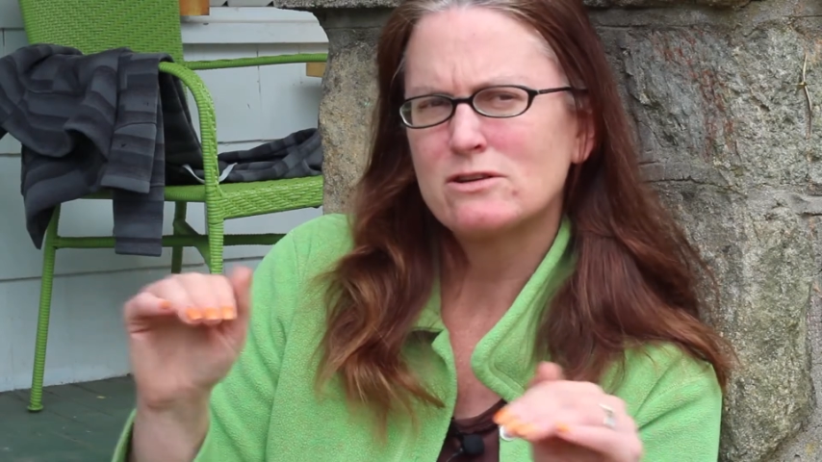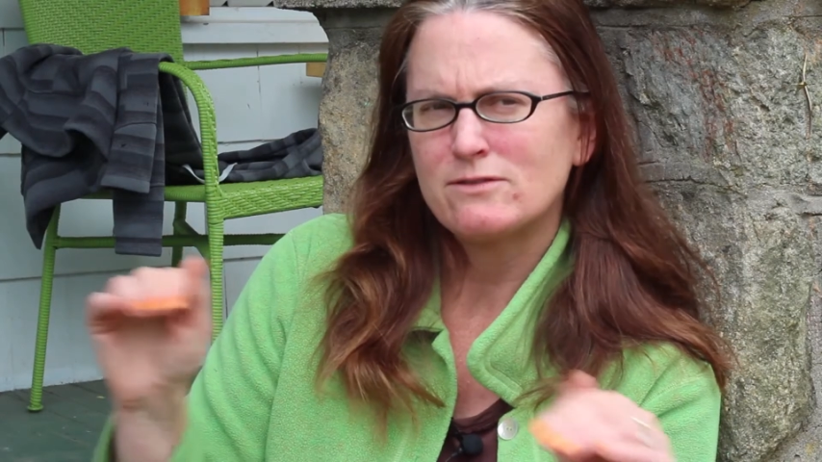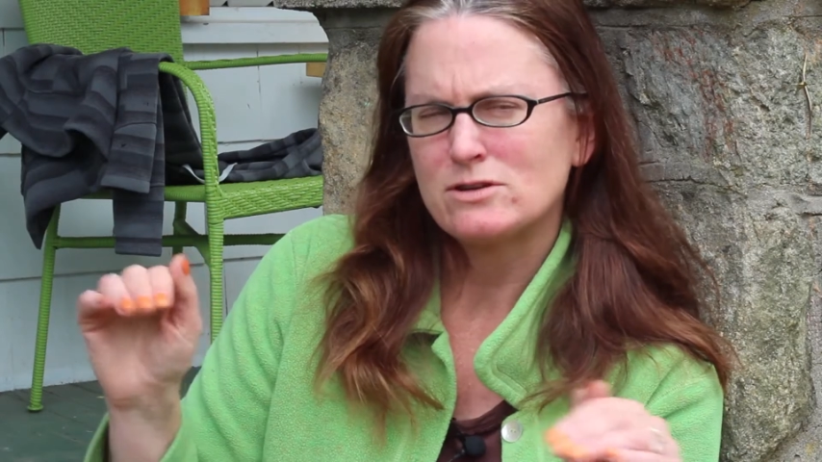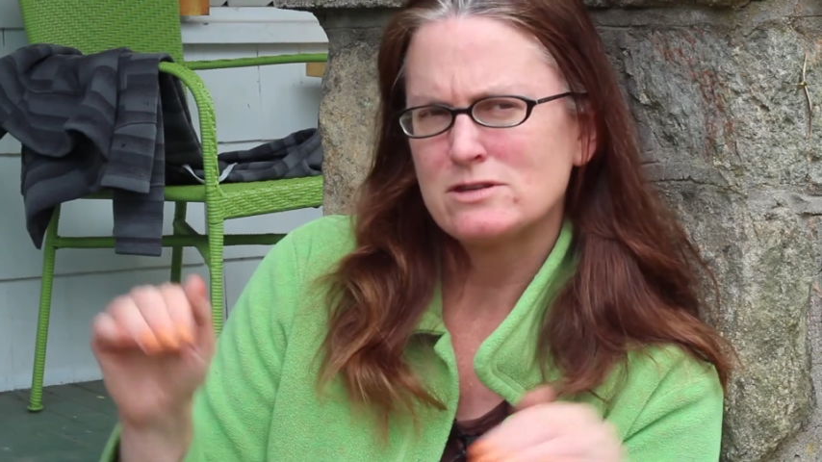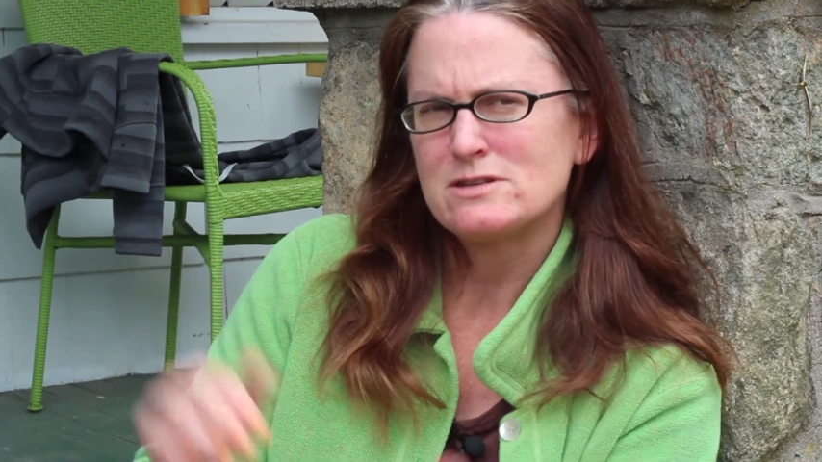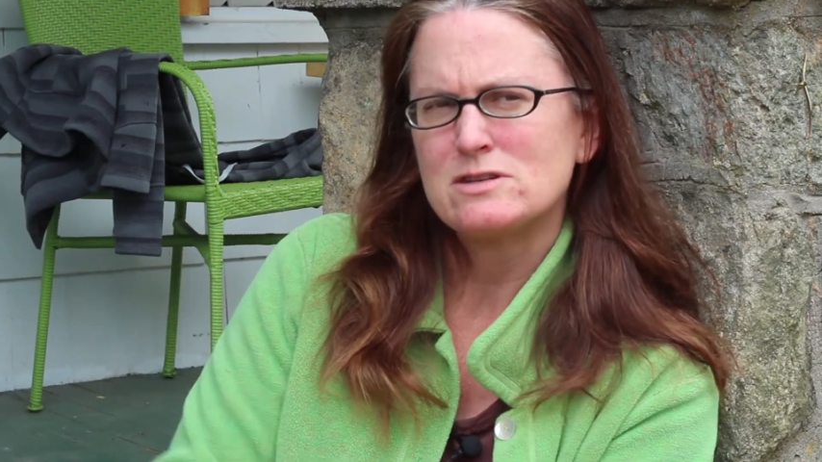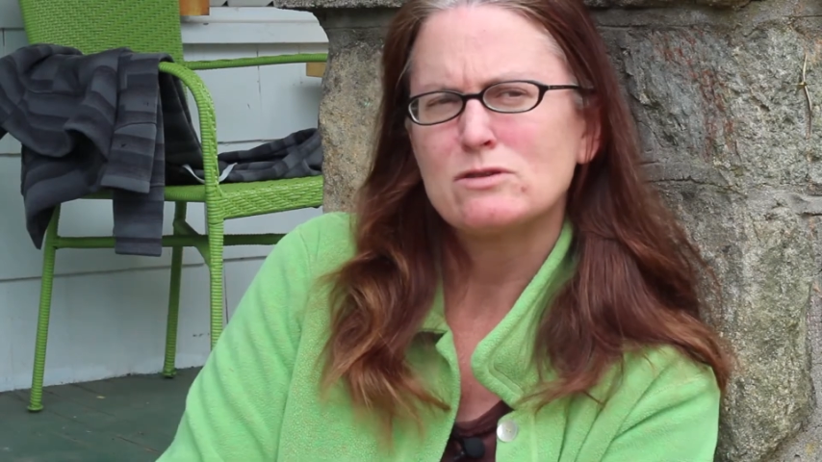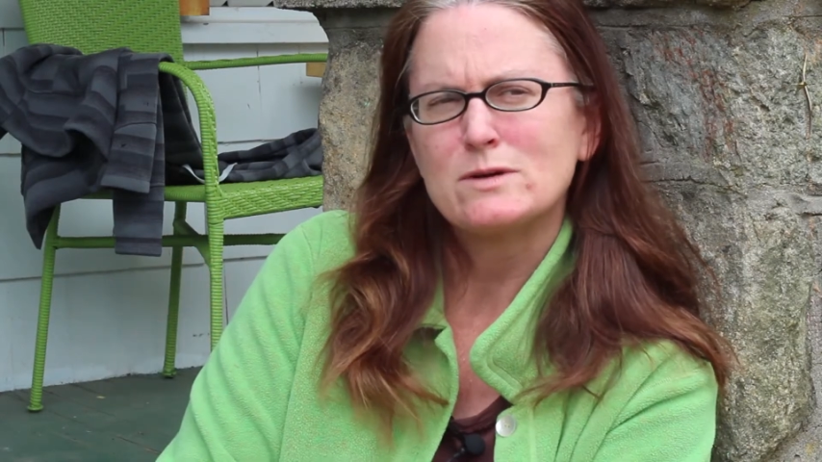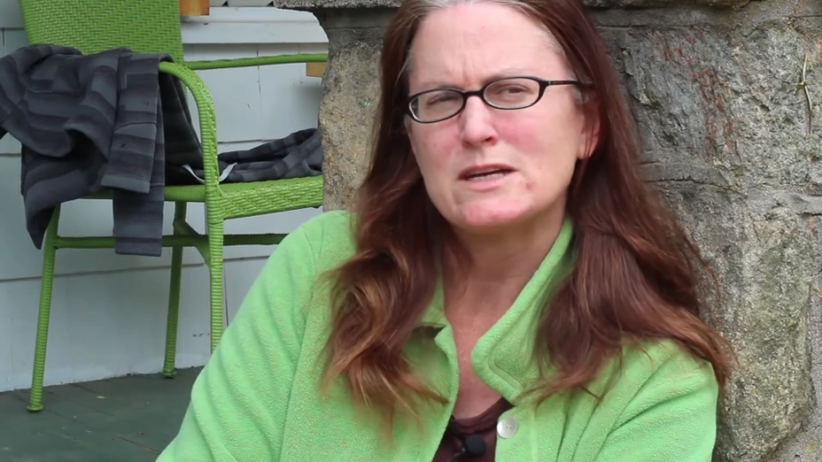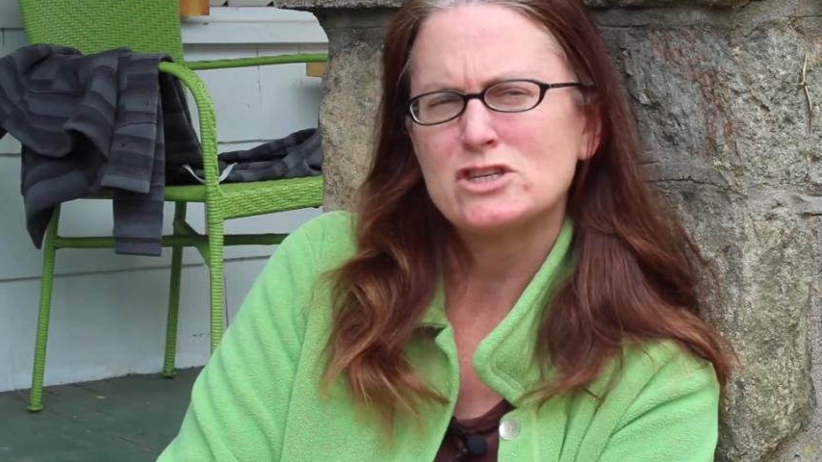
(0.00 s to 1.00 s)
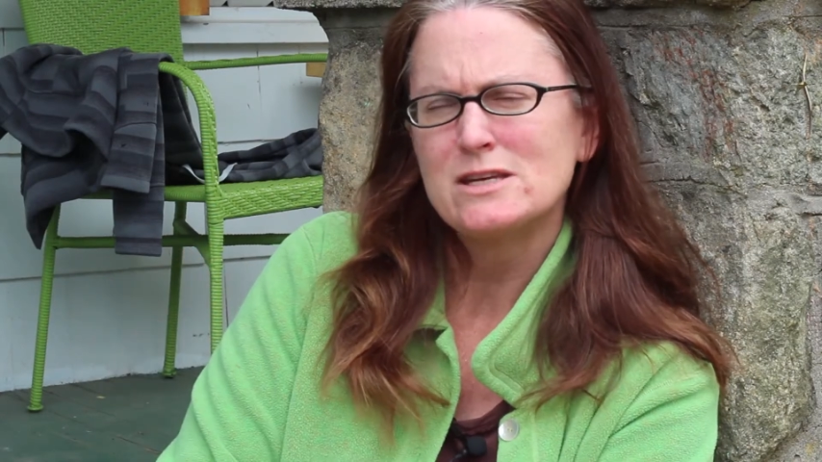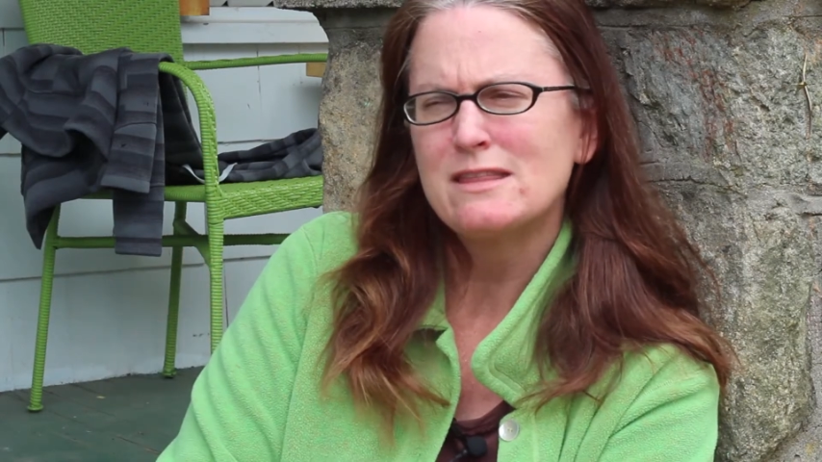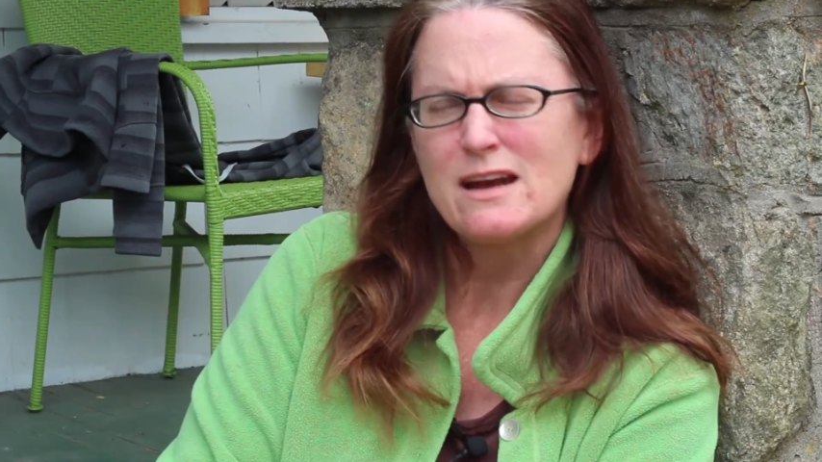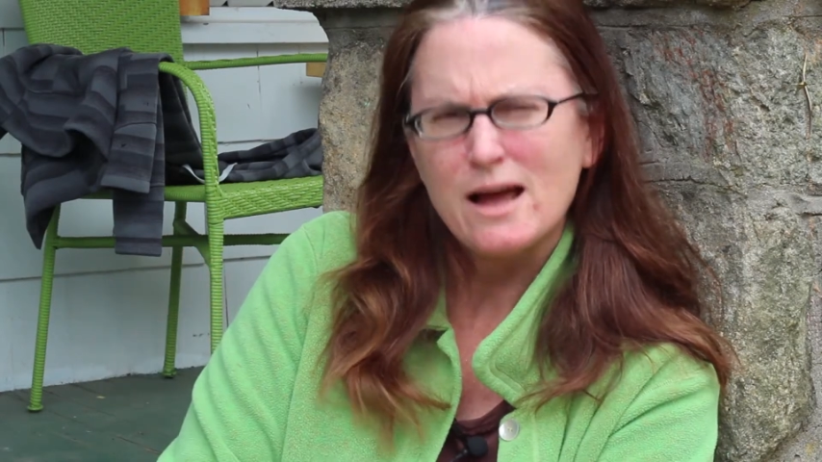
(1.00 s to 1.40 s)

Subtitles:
of artistic creation that